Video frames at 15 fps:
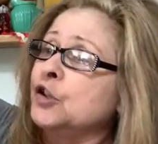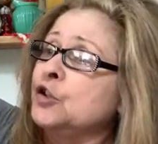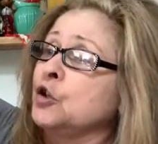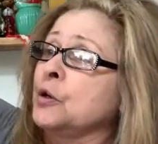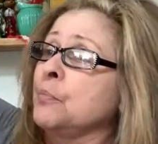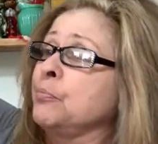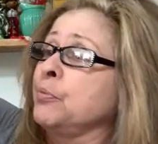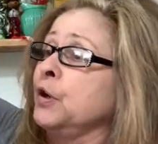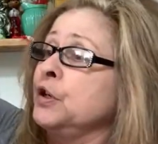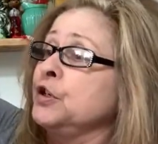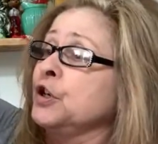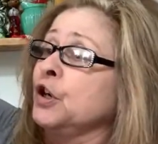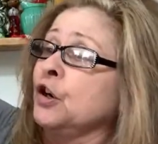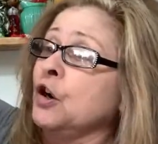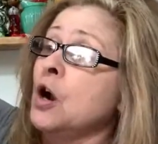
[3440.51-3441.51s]
You could put
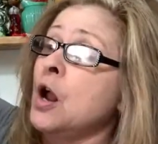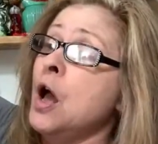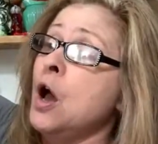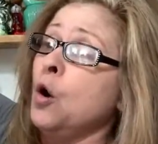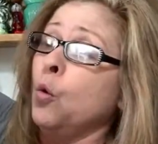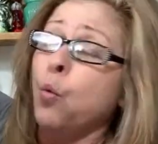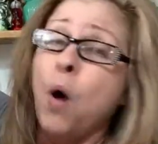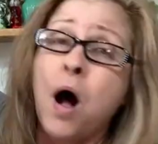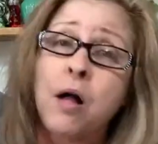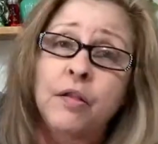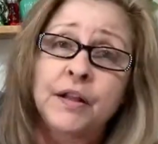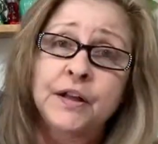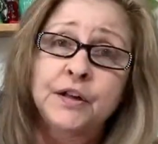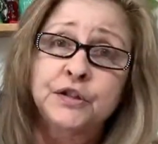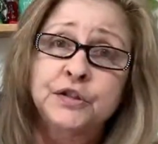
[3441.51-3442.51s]
your
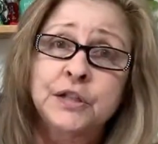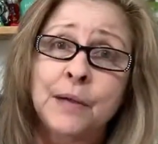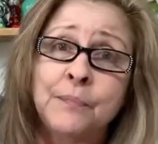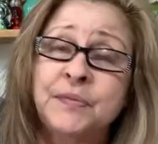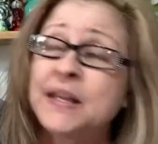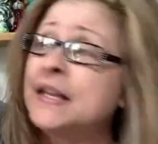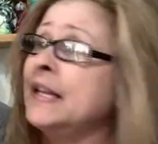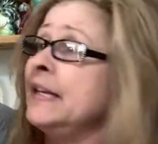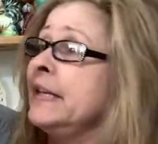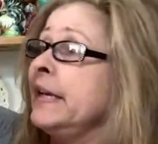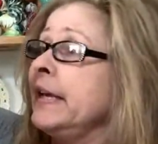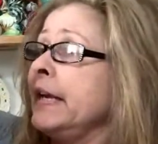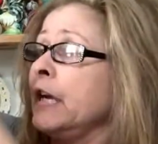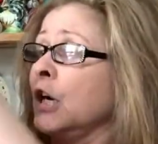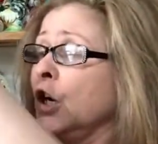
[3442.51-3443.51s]
wallet or something in
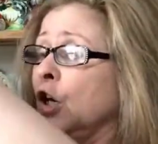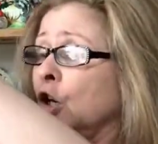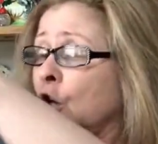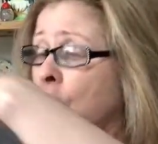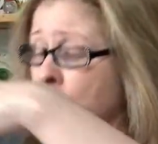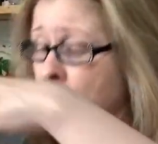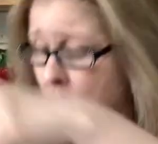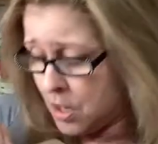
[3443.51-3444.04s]
here.